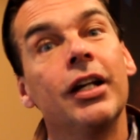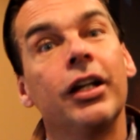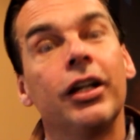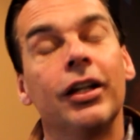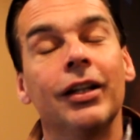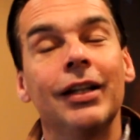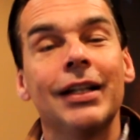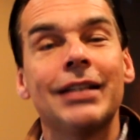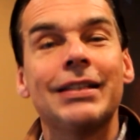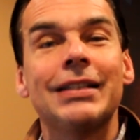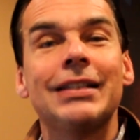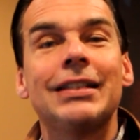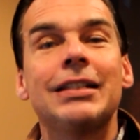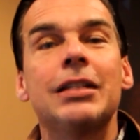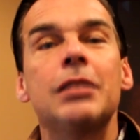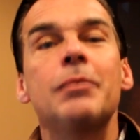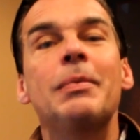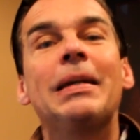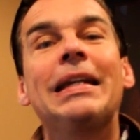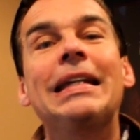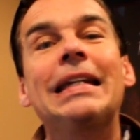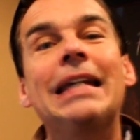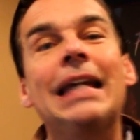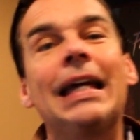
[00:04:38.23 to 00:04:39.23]
You listen to the
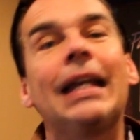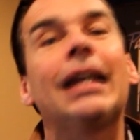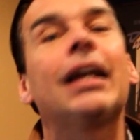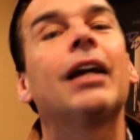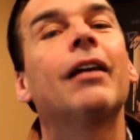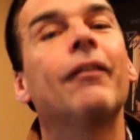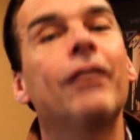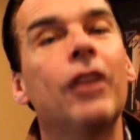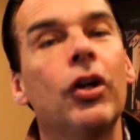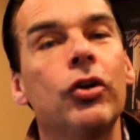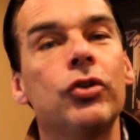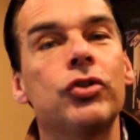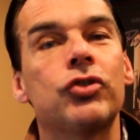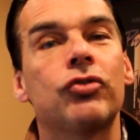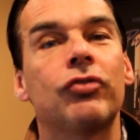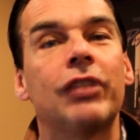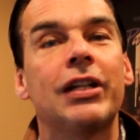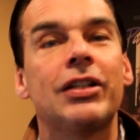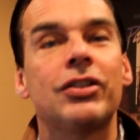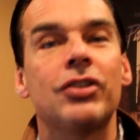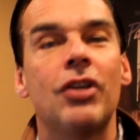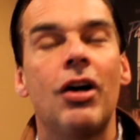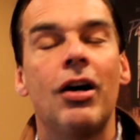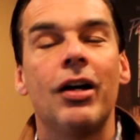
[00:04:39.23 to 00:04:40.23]
beginning of those
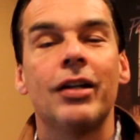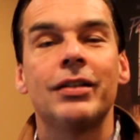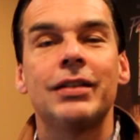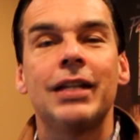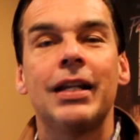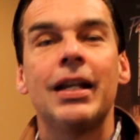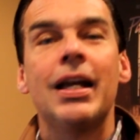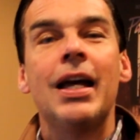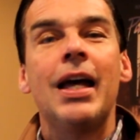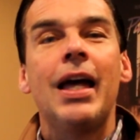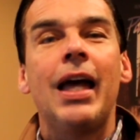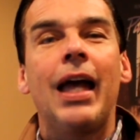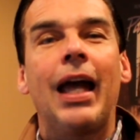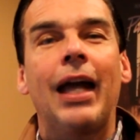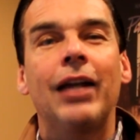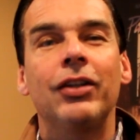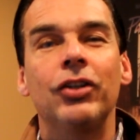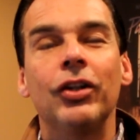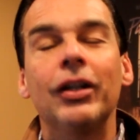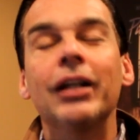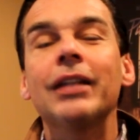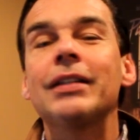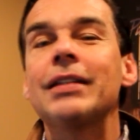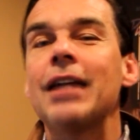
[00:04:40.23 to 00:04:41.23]
3 songs and
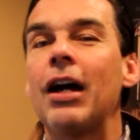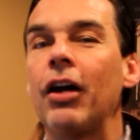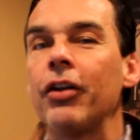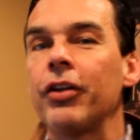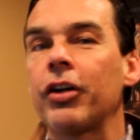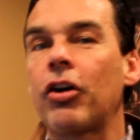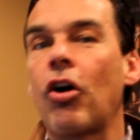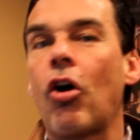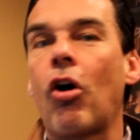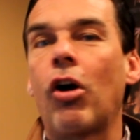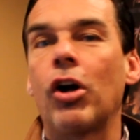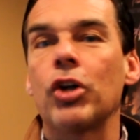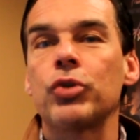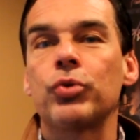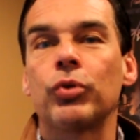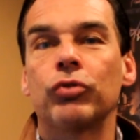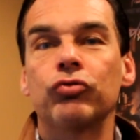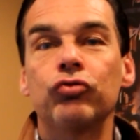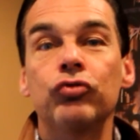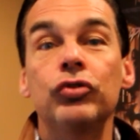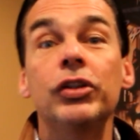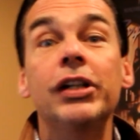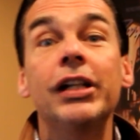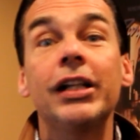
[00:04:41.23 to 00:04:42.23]
you can tell the Cars were
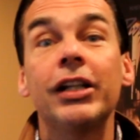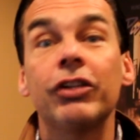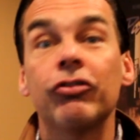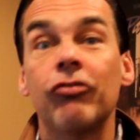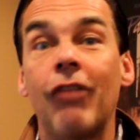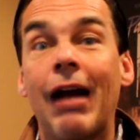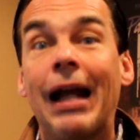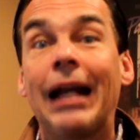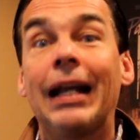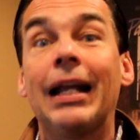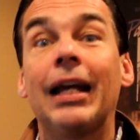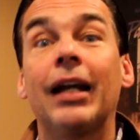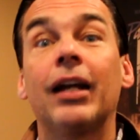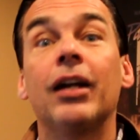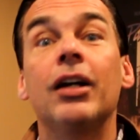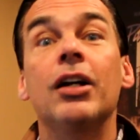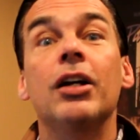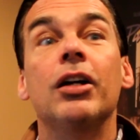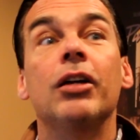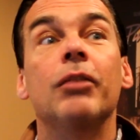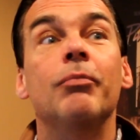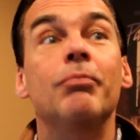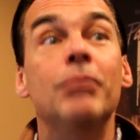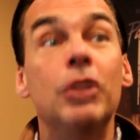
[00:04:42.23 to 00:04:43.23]
really writing
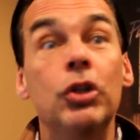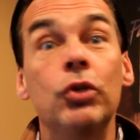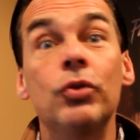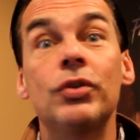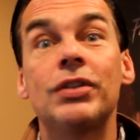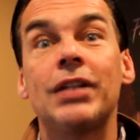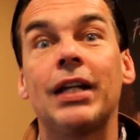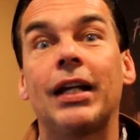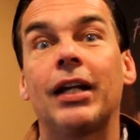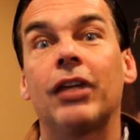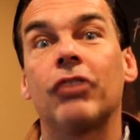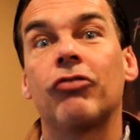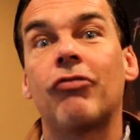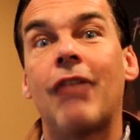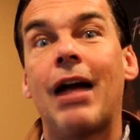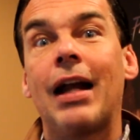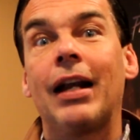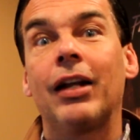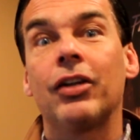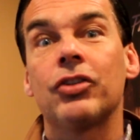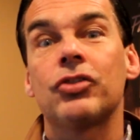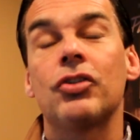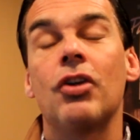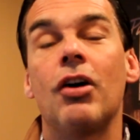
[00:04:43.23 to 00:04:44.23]
music and
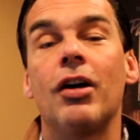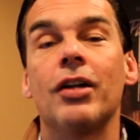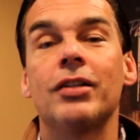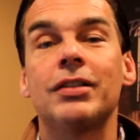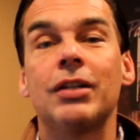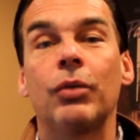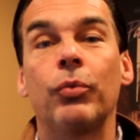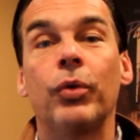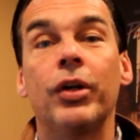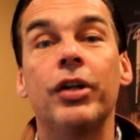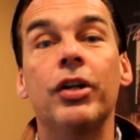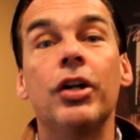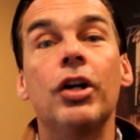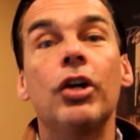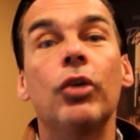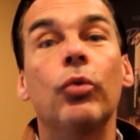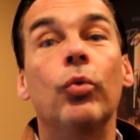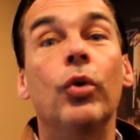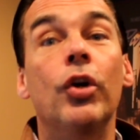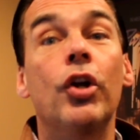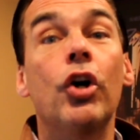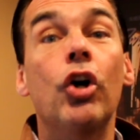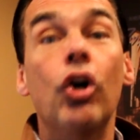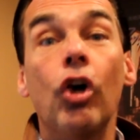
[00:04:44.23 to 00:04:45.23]
writing songs that would
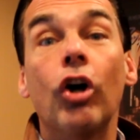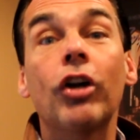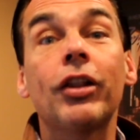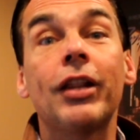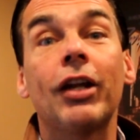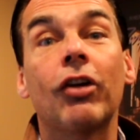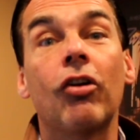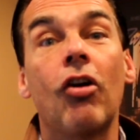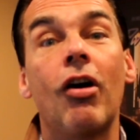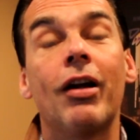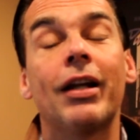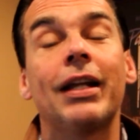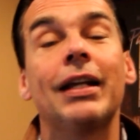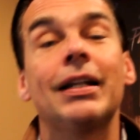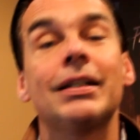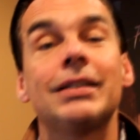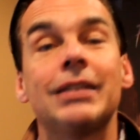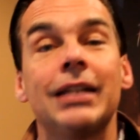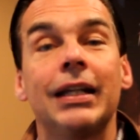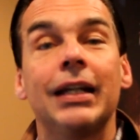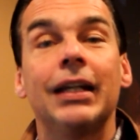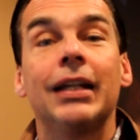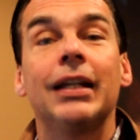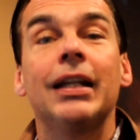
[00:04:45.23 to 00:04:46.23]
hook their
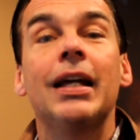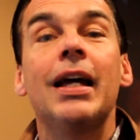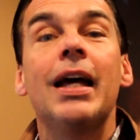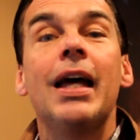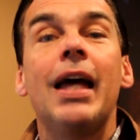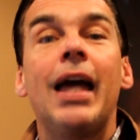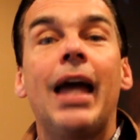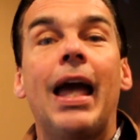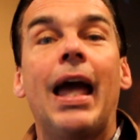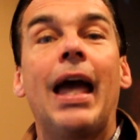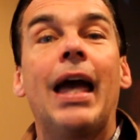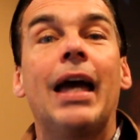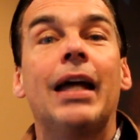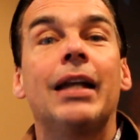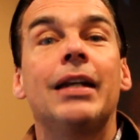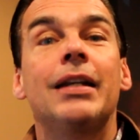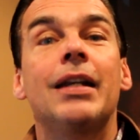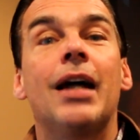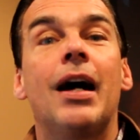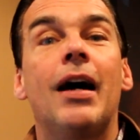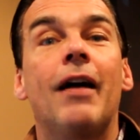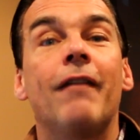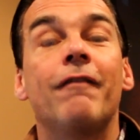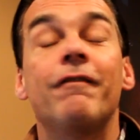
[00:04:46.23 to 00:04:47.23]
audience in, and
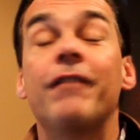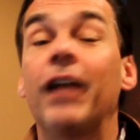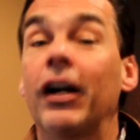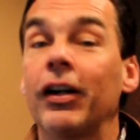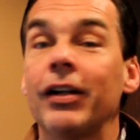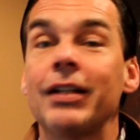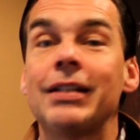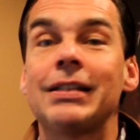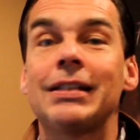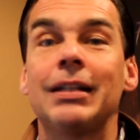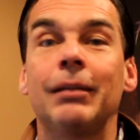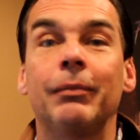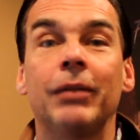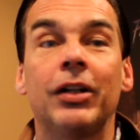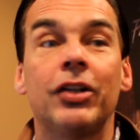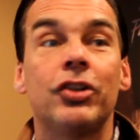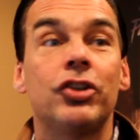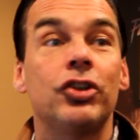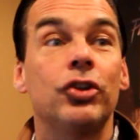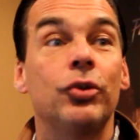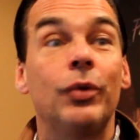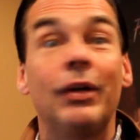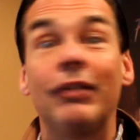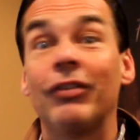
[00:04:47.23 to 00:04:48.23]
very similar
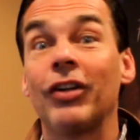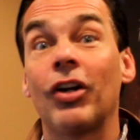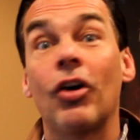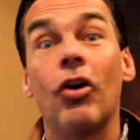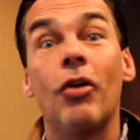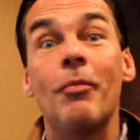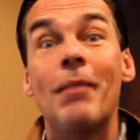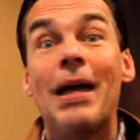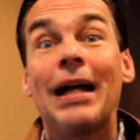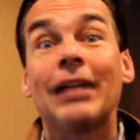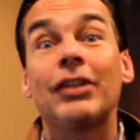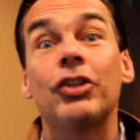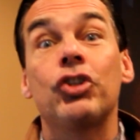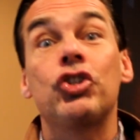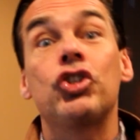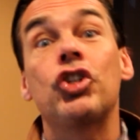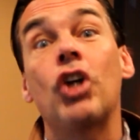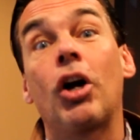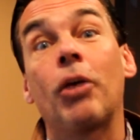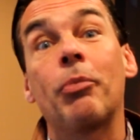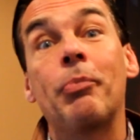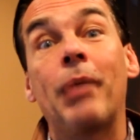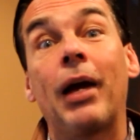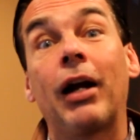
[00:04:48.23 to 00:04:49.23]
to even going back to
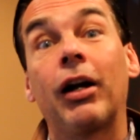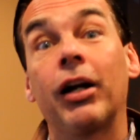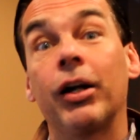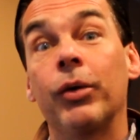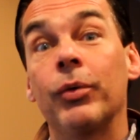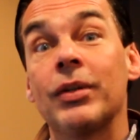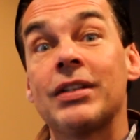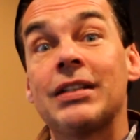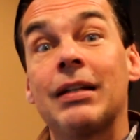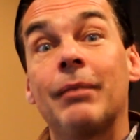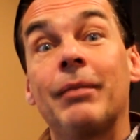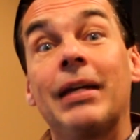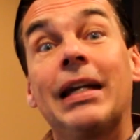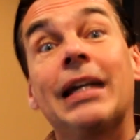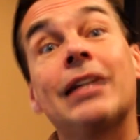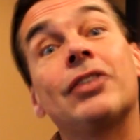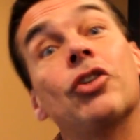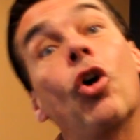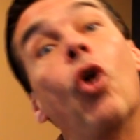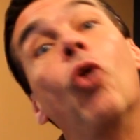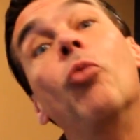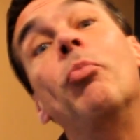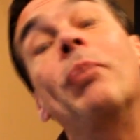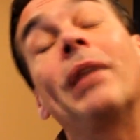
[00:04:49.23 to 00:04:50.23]
Chuck Berry with some of
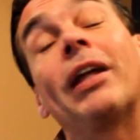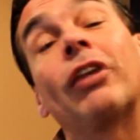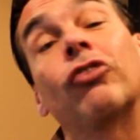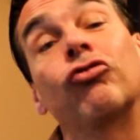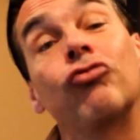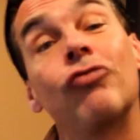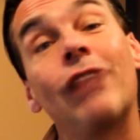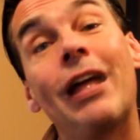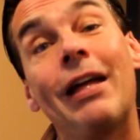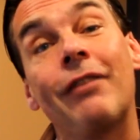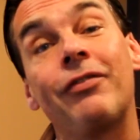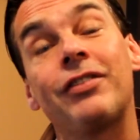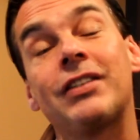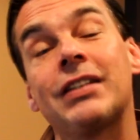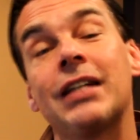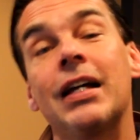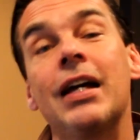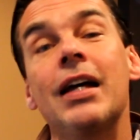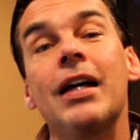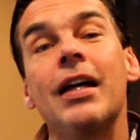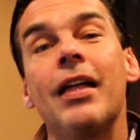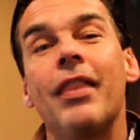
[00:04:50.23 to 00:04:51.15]
his opening riffs.